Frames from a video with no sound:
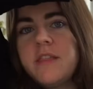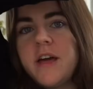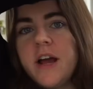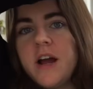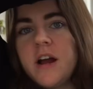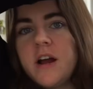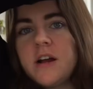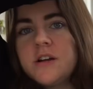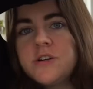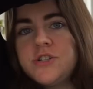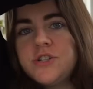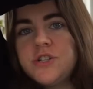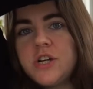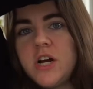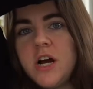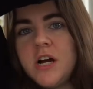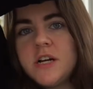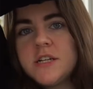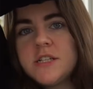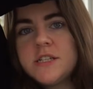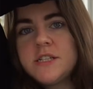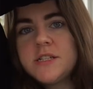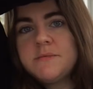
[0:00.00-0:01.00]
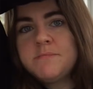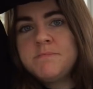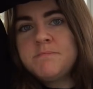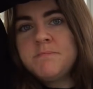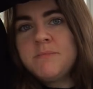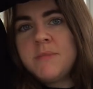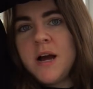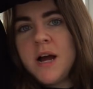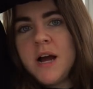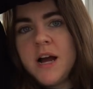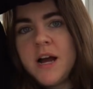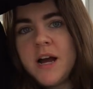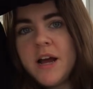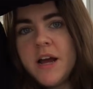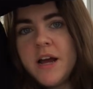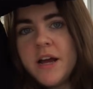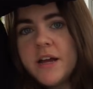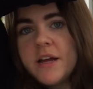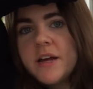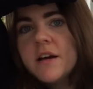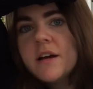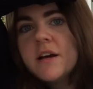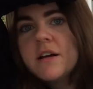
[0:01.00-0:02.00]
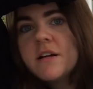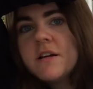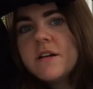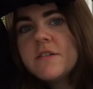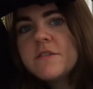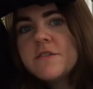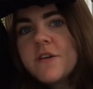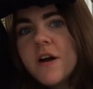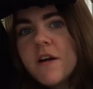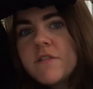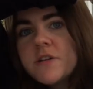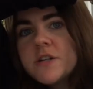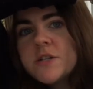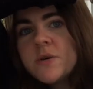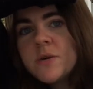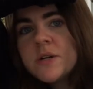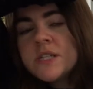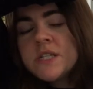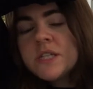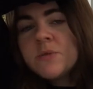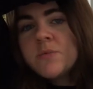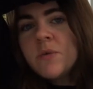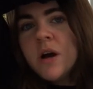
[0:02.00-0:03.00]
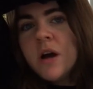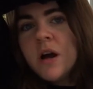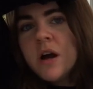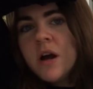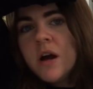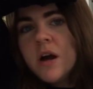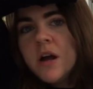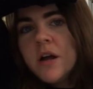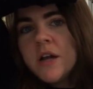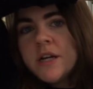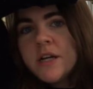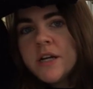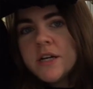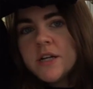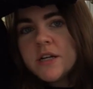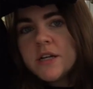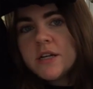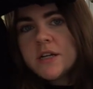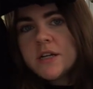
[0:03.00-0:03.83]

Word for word: They're just my Forever 21